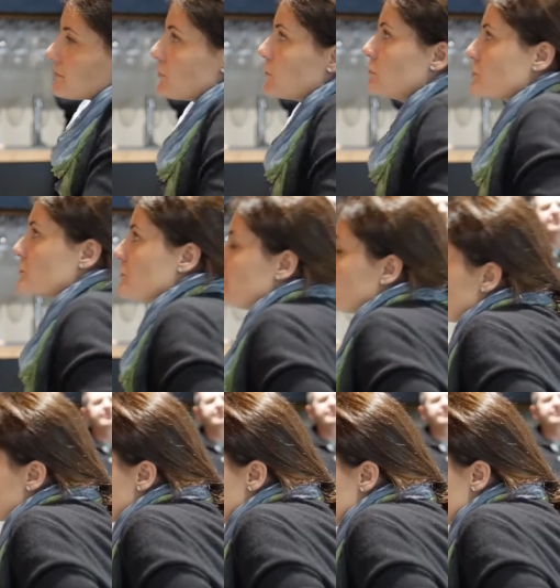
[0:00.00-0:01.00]
almost
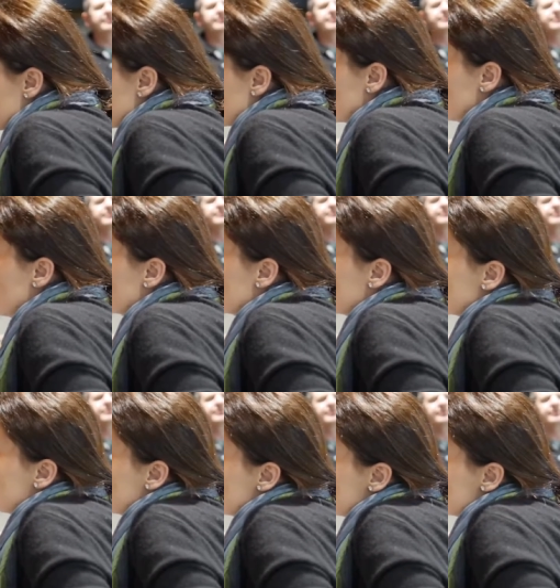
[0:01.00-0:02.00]
55. He started to work in
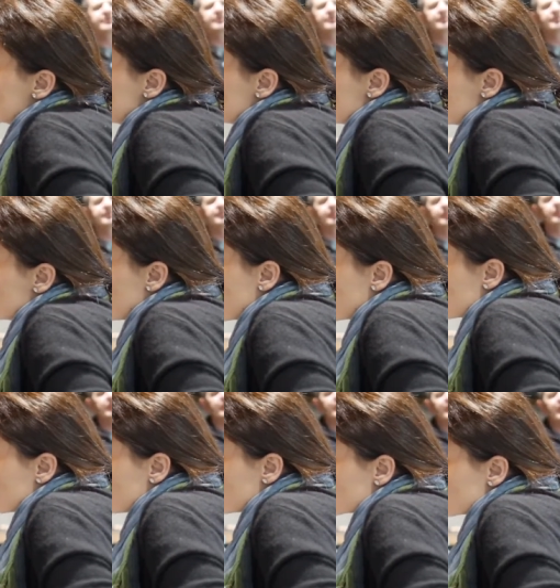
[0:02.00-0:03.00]
1961.